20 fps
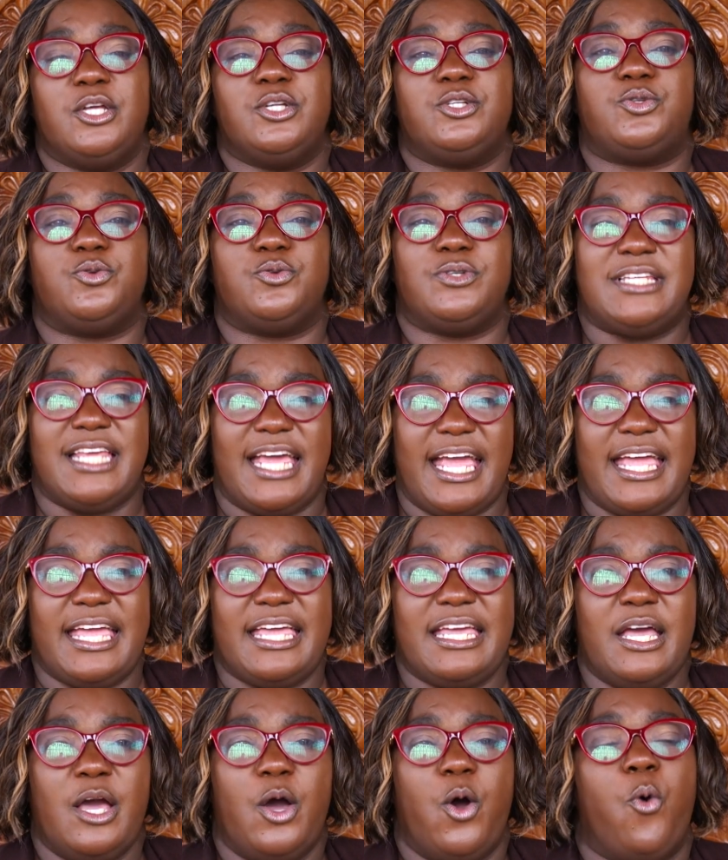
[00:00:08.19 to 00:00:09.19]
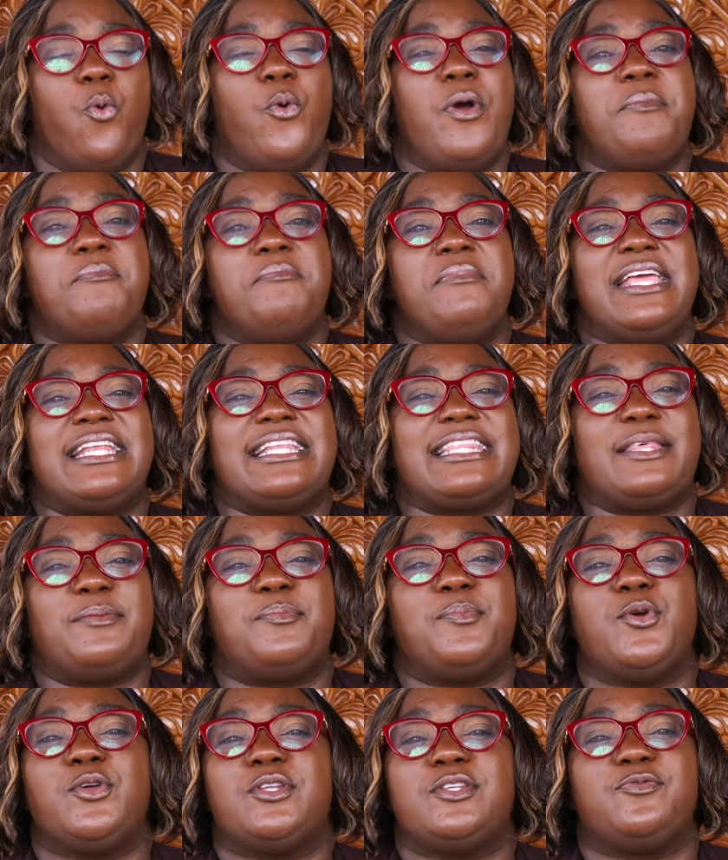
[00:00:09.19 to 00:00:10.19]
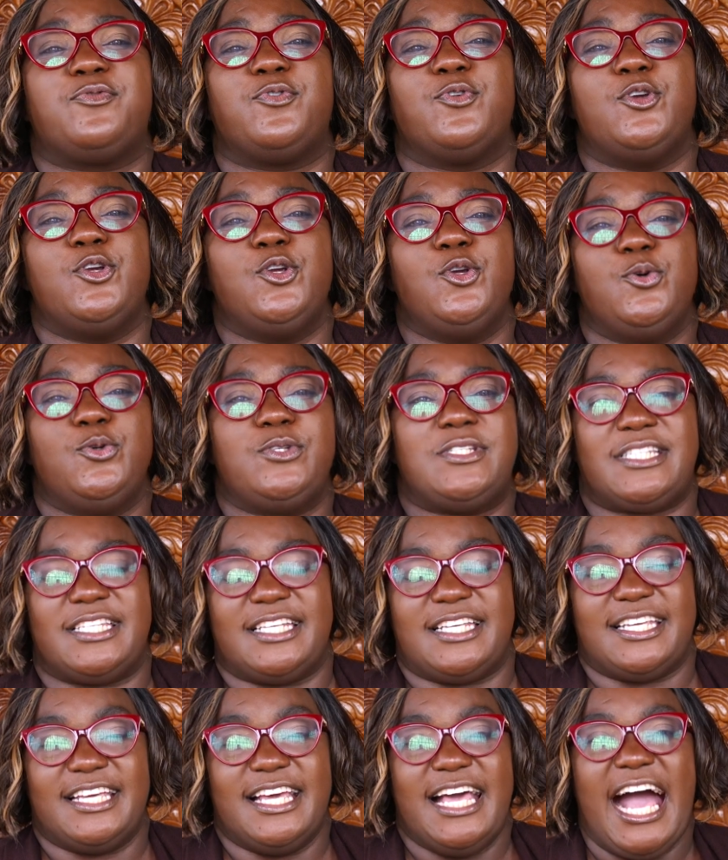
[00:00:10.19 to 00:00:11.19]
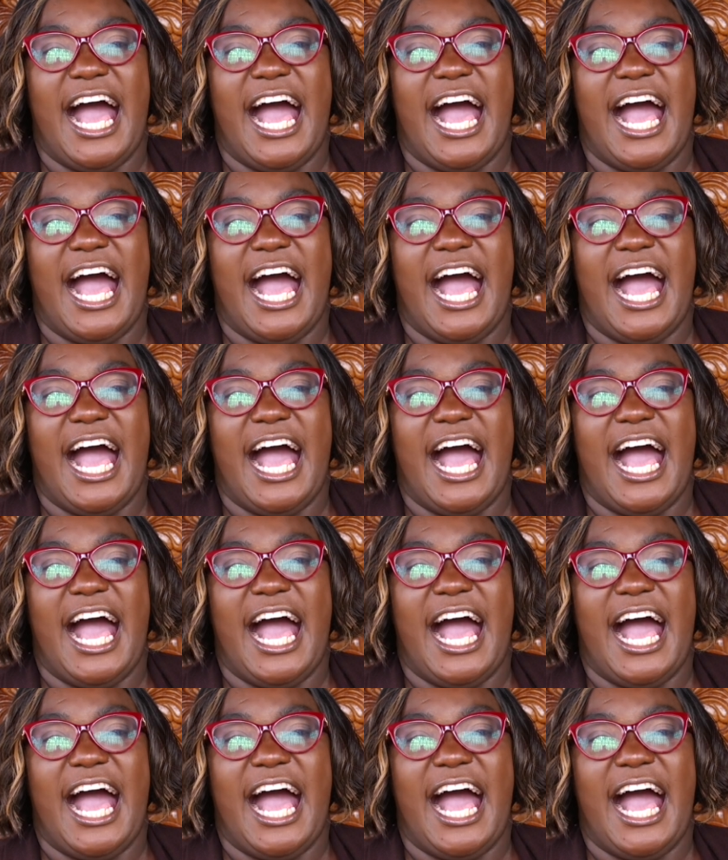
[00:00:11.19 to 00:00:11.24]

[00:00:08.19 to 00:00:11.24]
Today, we meet the beautiful Lucy,